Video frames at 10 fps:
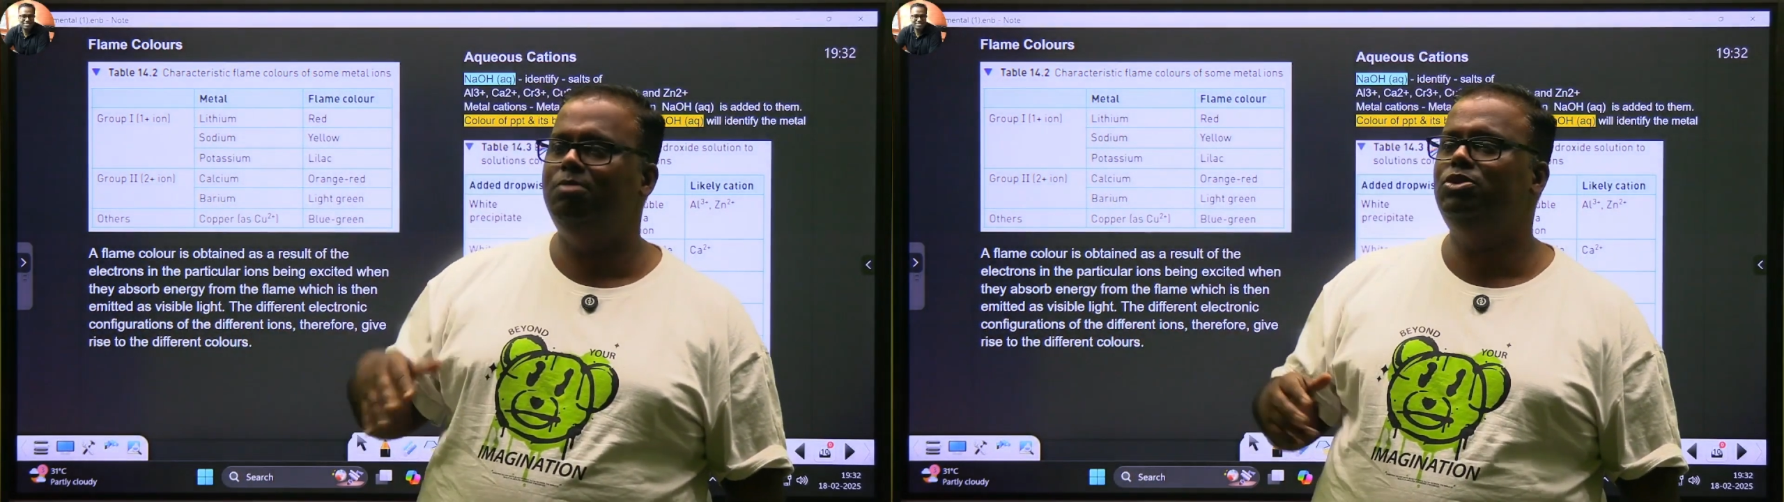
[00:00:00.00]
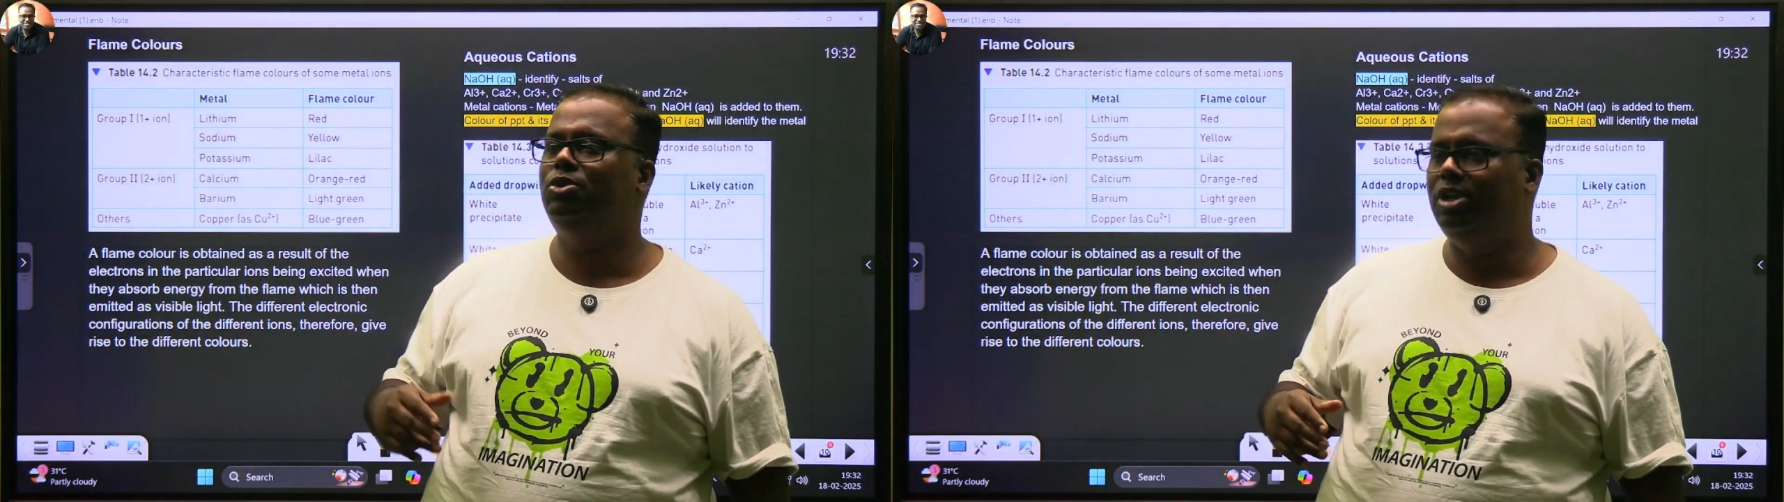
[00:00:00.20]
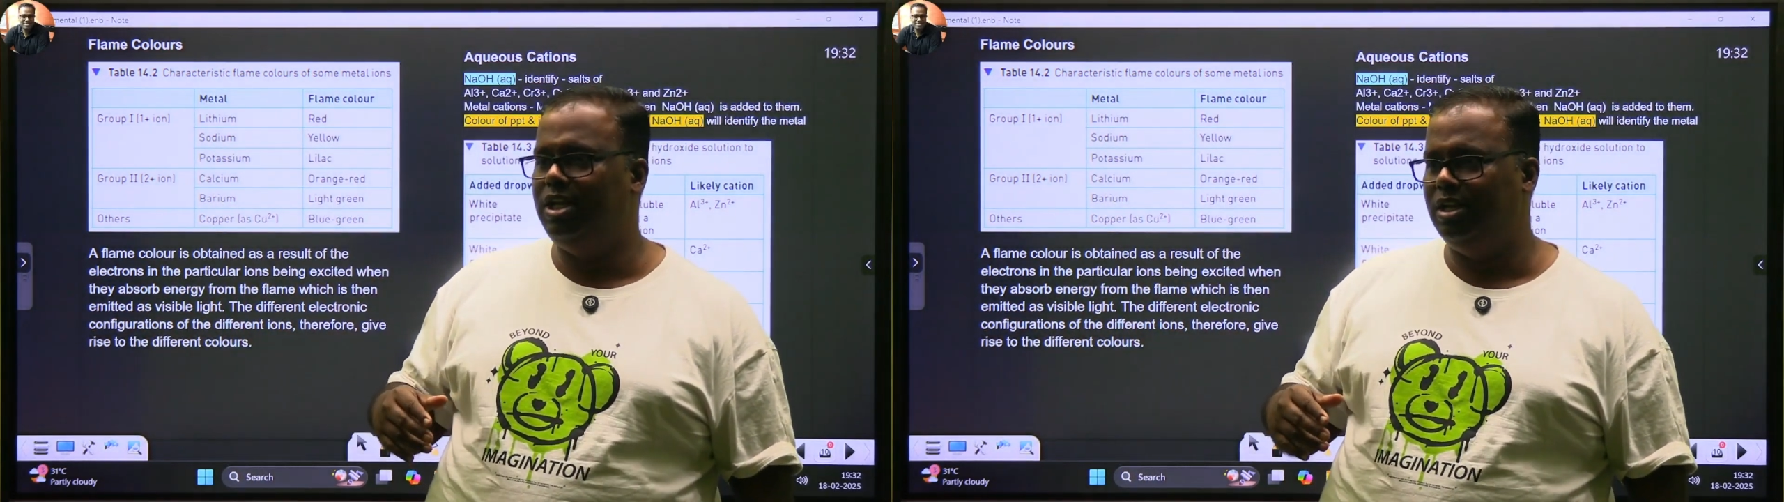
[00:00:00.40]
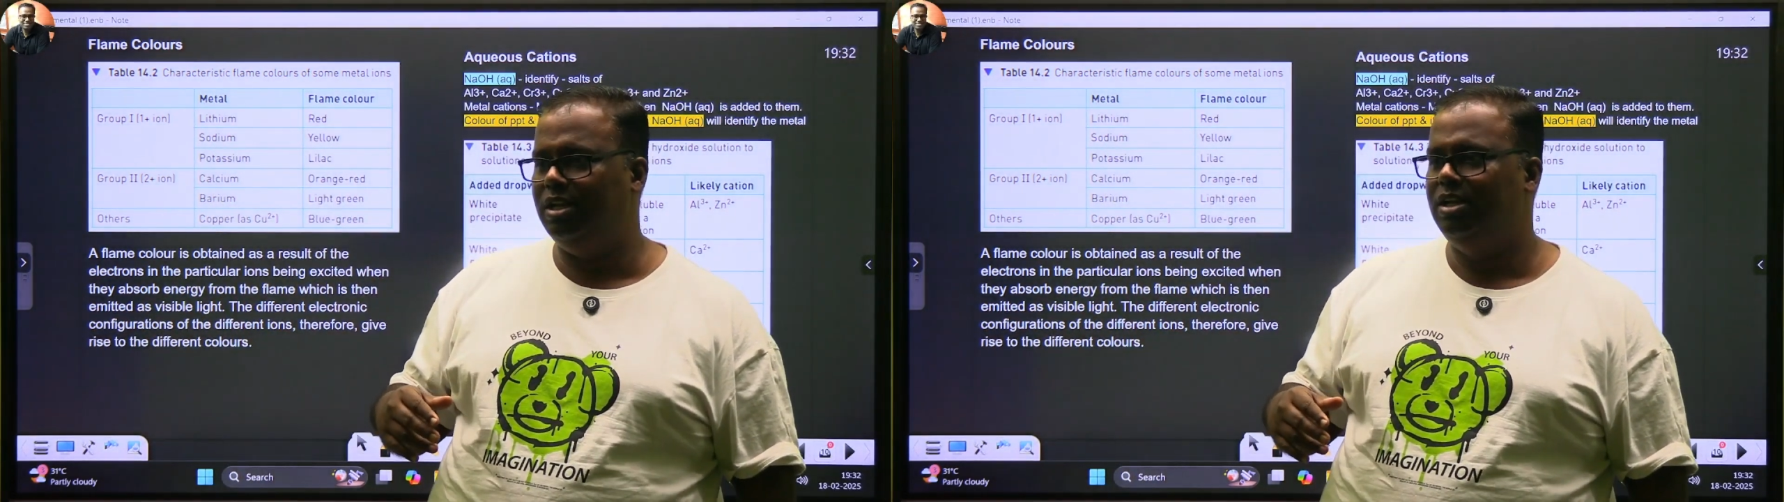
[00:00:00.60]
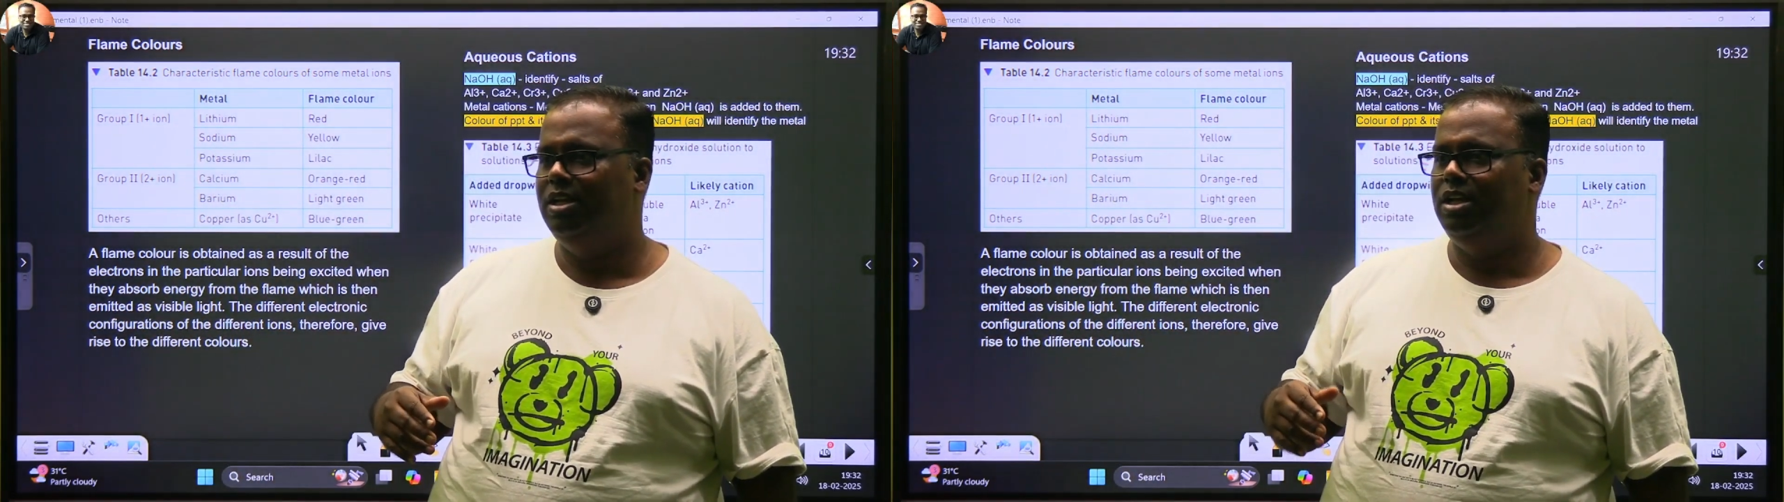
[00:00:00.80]
to green.
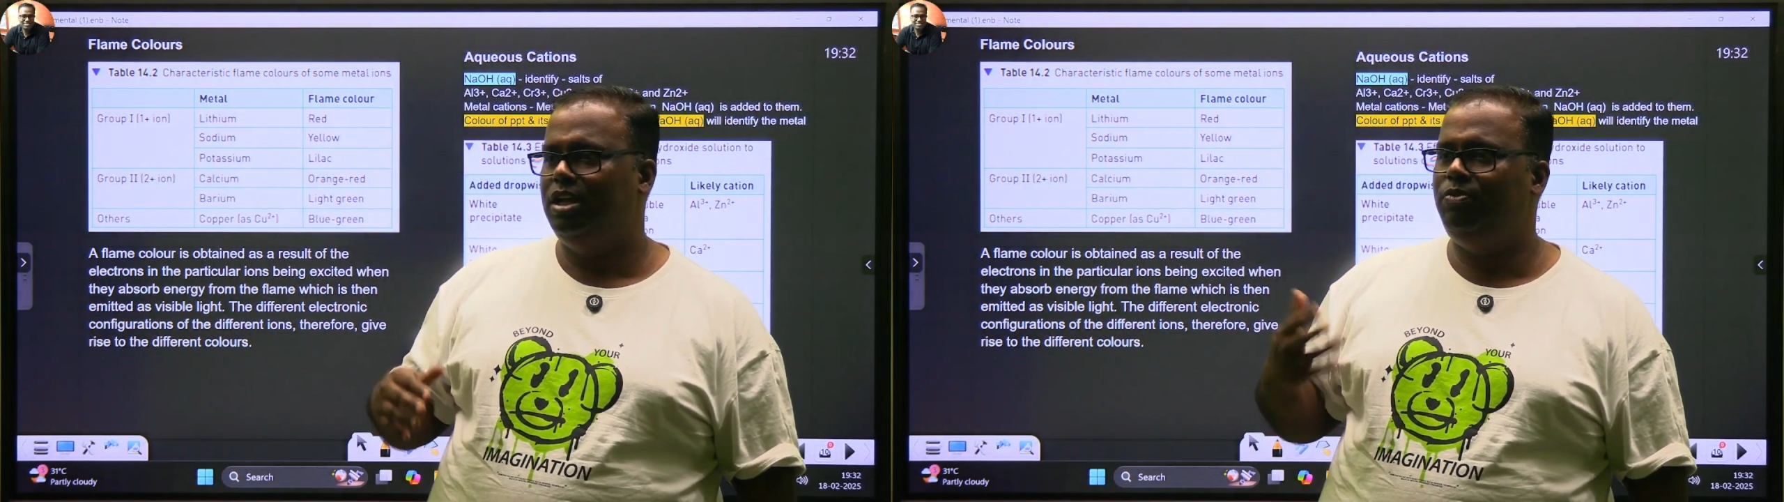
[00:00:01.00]
If it